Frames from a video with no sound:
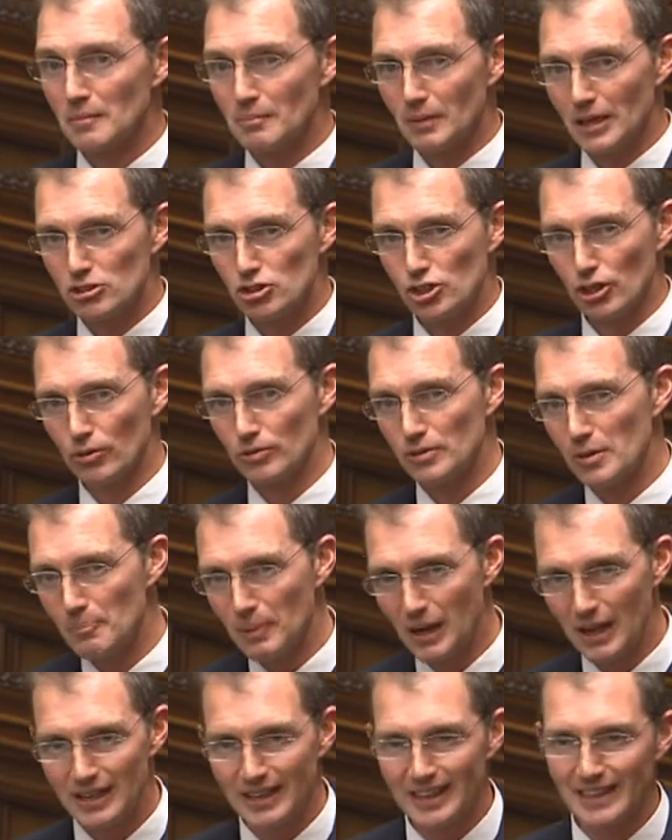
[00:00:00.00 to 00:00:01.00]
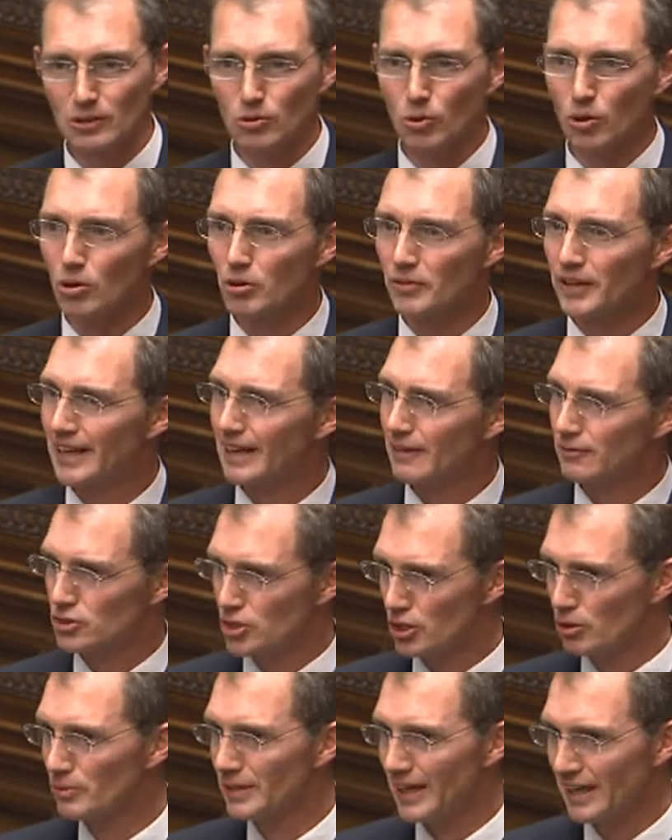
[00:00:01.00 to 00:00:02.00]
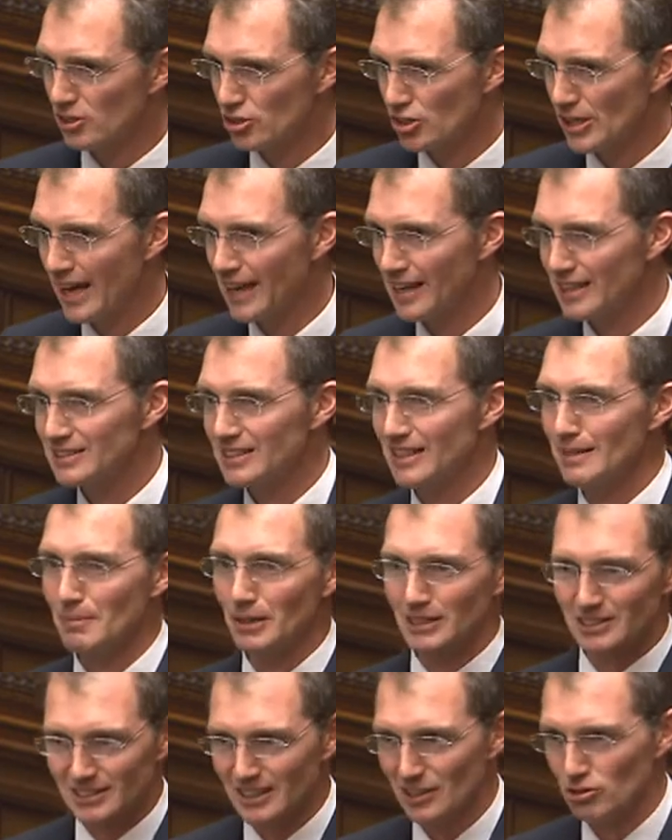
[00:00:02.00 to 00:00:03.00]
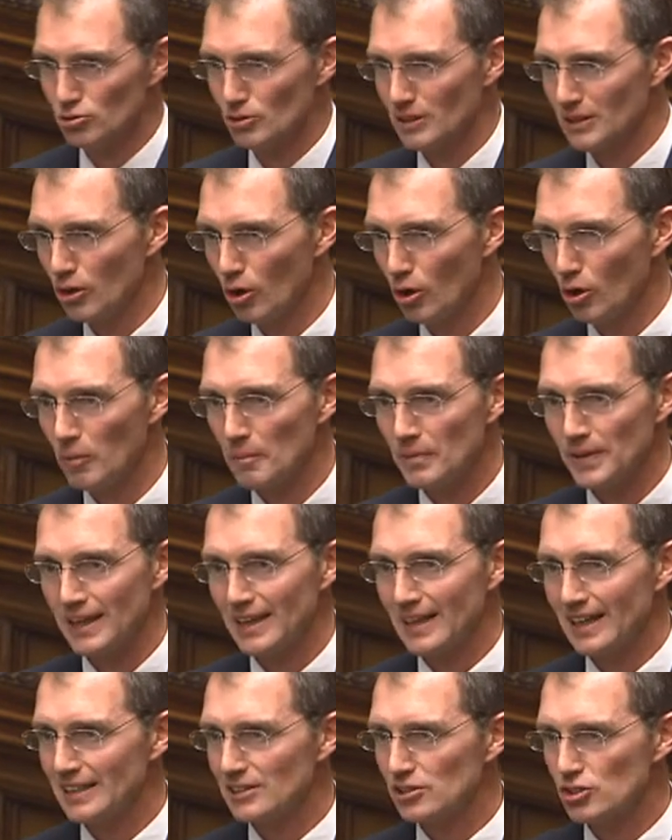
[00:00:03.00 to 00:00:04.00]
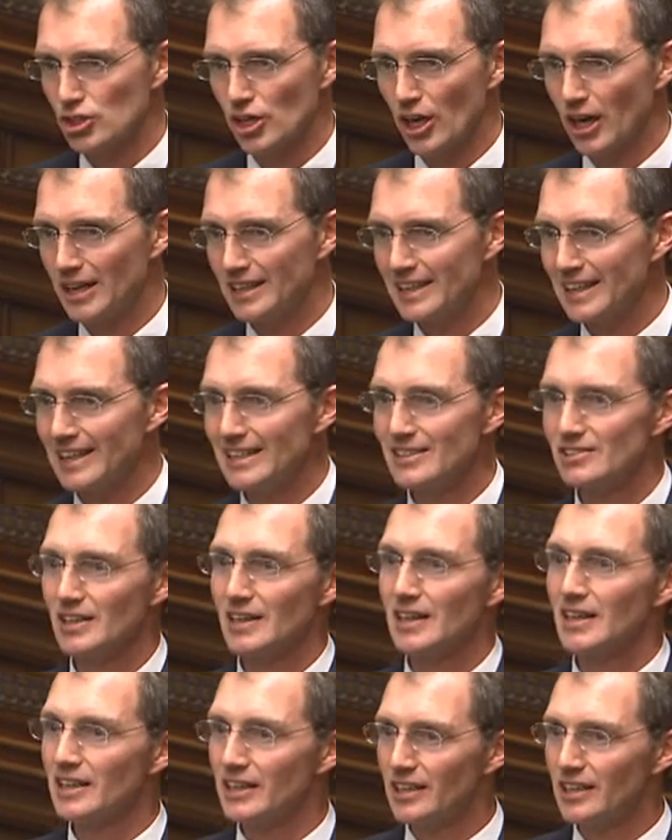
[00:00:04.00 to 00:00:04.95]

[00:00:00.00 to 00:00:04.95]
My children are bilingual, they have dual nationality. My sister-in-law is Chinese.